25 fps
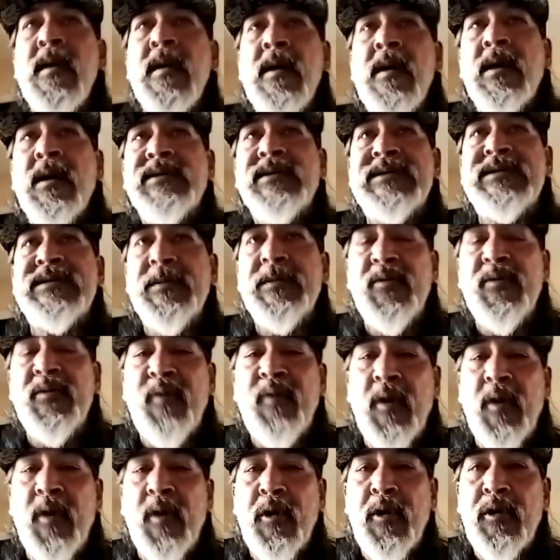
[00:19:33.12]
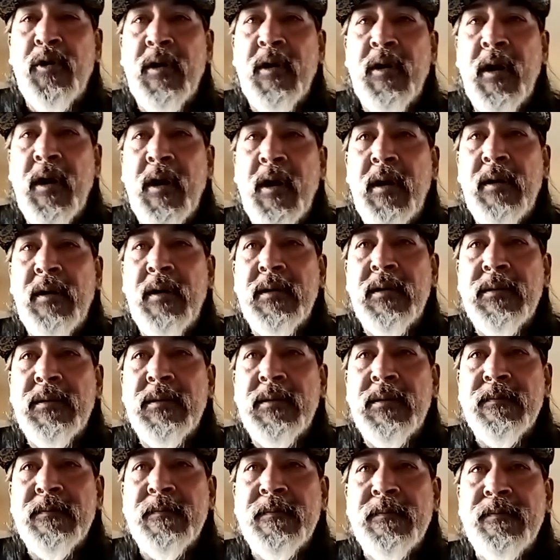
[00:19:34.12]
some of our
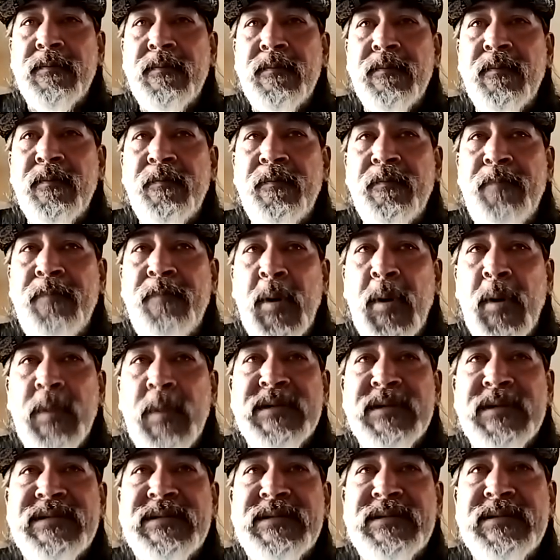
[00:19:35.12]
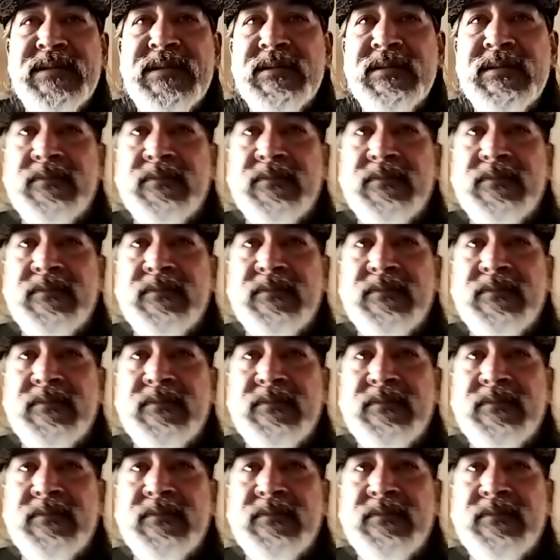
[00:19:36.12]
folks,